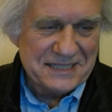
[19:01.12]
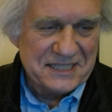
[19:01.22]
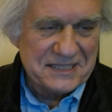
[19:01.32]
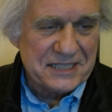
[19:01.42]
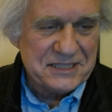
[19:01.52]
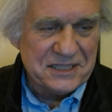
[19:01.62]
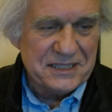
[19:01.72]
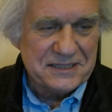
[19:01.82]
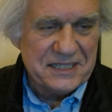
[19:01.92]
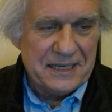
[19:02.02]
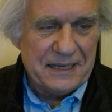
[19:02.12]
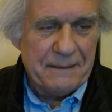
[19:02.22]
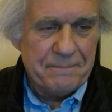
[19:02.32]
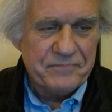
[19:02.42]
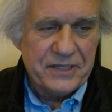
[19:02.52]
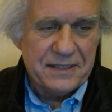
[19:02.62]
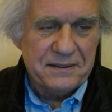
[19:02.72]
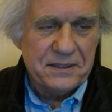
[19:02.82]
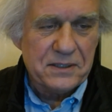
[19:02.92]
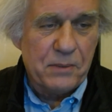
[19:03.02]
suggestion is, um, you
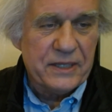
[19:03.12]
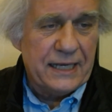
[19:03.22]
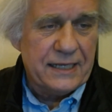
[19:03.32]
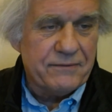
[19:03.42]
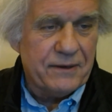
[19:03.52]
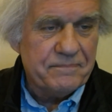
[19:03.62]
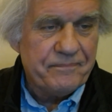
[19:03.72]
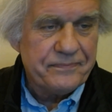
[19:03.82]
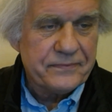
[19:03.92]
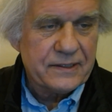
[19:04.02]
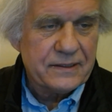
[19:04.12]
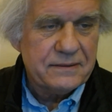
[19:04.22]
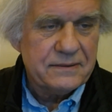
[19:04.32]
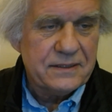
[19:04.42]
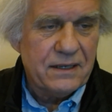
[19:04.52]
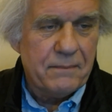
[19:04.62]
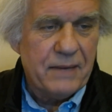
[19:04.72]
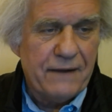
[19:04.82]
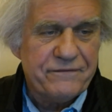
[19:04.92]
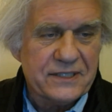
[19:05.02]
know, don't go with any of them. they're all
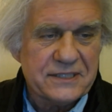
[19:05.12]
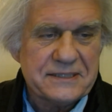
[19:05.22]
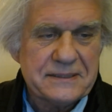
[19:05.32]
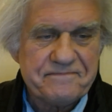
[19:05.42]
mafias.